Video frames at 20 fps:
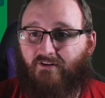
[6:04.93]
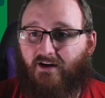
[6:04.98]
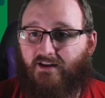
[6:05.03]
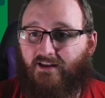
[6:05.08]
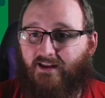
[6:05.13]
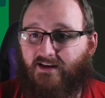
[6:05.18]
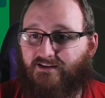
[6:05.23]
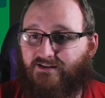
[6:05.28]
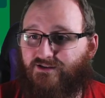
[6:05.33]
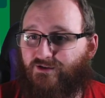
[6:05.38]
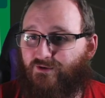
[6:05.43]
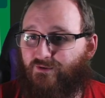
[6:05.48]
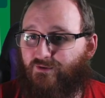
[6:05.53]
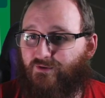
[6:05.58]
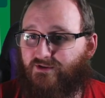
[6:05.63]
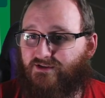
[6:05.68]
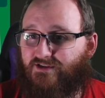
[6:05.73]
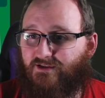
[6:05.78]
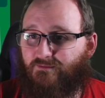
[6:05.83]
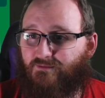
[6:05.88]
let's do
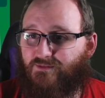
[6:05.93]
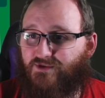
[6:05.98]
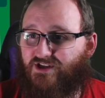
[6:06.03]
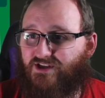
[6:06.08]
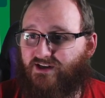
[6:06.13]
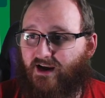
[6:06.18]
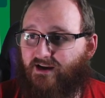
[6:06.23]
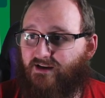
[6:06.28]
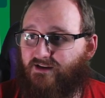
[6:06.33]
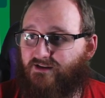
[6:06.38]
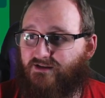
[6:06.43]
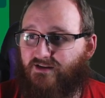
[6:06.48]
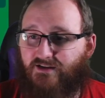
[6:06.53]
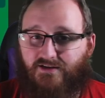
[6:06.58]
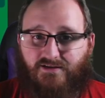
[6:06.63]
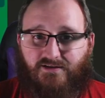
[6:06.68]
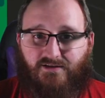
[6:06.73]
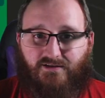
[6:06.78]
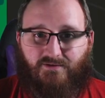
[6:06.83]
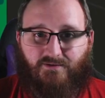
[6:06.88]
some
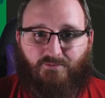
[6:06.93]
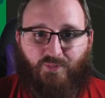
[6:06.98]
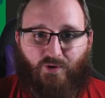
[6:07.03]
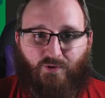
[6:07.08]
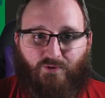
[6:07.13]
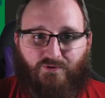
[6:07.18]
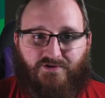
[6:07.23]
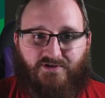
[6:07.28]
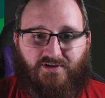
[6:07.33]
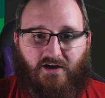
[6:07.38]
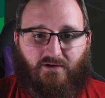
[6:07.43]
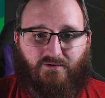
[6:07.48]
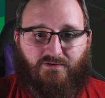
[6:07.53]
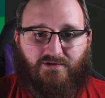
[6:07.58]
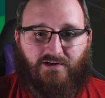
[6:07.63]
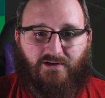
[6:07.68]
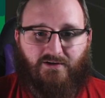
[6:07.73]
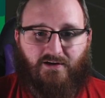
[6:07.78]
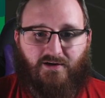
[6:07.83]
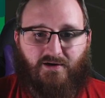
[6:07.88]
changes. Paul Searles
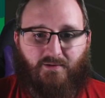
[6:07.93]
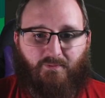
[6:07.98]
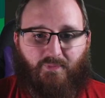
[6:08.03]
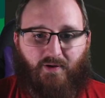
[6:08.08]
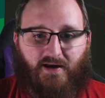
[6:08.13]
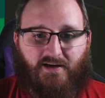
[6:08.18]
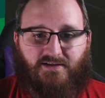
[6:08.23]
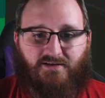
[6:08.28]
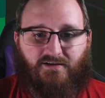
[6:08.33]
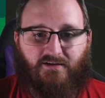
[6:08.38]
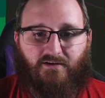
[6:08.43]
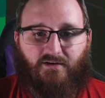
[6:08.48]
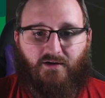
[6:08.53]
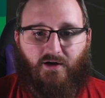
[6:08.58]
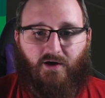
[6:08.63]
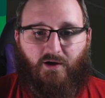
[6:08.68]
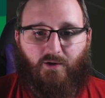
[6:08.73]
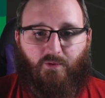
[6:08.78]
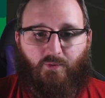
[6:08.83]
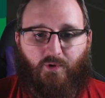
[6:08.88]
looking complacent.
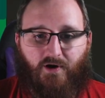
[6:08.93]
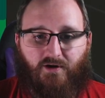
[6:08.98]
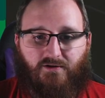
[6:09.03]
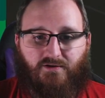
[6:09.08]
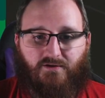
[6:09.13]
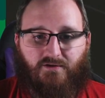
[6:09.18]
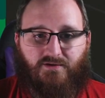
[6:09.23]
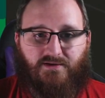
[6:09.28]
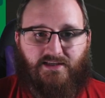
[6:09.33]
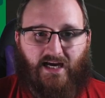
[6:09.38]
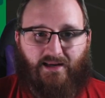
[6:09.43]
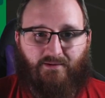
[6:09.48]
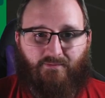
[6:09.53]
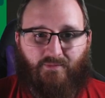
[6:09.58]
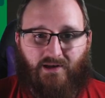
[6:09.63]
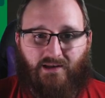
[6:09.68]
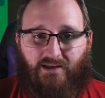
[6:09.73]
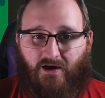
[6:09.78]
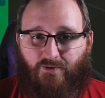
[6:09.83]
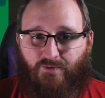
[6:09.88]
We're going to do Dan
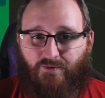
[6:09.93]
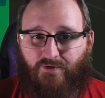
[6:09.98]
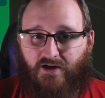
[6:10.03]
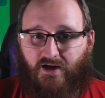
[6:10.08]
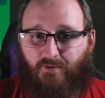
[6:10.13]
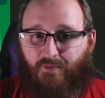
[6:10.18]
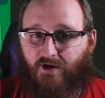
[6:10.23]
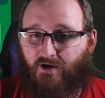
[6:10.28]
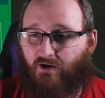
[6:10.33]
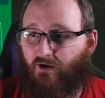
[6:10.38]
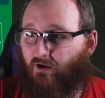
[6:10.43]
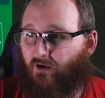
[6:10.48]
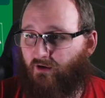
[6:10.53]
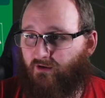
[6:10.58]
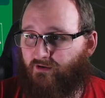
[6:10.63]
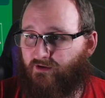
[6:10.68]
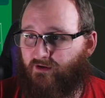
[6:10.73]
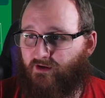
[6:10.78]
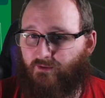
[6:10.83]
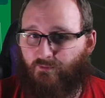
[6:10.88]
Malone coming
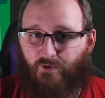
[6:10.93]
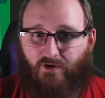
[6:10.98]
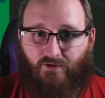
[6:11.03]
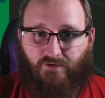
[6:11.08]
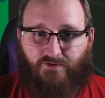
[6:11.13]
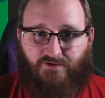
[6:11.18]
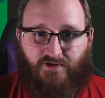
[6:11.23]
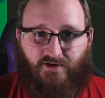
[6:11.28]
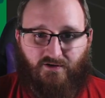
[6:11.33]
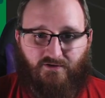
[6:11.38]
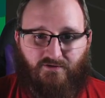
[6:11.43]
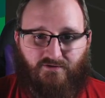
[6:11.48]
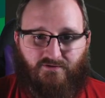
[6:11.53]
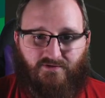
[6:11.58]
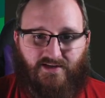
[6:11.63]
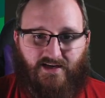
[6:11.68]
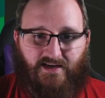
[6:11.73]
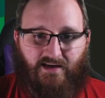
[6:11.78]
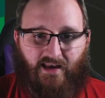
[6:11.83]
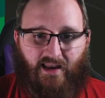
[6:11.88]
on. We're also going to do
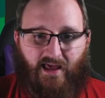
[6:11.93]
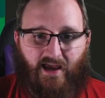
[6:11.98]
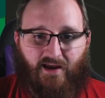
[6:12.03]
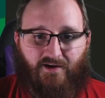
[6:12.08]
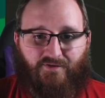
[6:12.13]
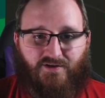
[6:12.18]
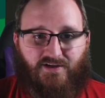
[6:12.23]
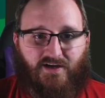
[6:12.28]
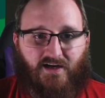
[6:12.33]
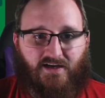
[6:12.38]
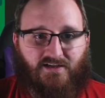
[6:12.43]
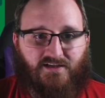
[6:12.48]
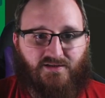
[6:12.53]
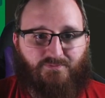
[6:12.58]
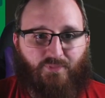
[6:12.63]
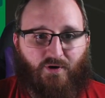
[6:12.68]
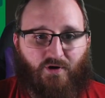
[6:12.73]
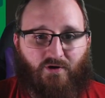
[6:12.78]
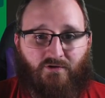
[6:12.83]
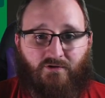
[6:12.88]
Dean Laird for Jack
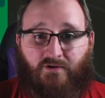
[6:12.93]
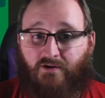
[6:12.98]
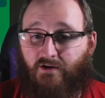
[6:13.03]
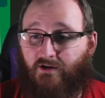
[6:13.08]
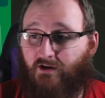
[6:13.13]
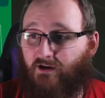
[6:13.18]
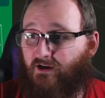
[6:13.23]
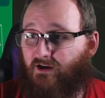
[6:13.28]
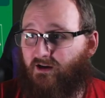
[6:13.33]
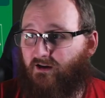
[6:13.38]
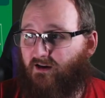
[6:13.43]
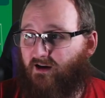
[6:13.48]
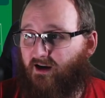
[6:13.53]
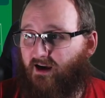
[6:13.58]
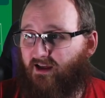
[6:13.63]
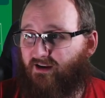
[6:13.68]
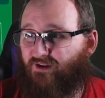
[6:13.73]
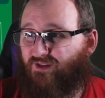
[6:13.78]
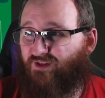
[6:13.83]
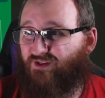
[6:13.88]
Spong.
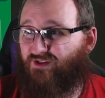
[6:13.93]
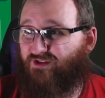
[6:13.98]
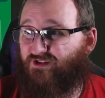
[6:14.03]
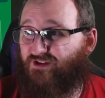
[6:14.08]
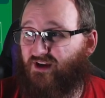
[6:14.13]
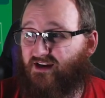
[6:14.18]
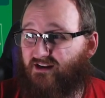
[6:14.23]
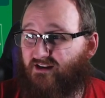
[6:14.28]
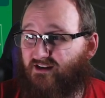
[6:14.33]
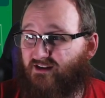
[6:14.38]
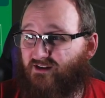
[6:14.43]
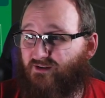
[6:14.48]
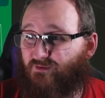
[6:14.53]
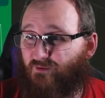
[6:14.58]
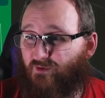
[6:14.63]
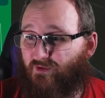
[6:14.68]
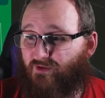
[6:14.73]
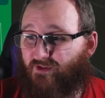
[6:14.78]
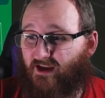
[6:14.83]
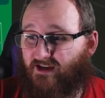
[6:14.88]
And I think
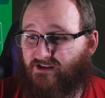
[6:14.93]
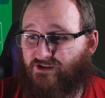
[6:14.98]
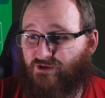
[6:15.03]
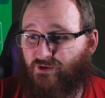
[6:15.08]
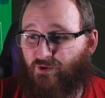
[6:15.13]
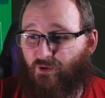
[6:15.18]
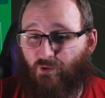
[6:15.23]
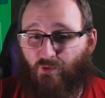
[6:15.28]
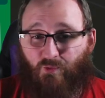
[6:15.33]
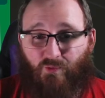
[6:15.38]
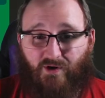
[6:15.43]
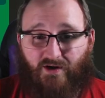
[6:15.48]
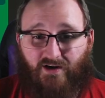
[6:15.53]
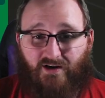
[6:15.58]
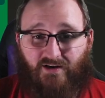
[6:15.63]
that's all we're going to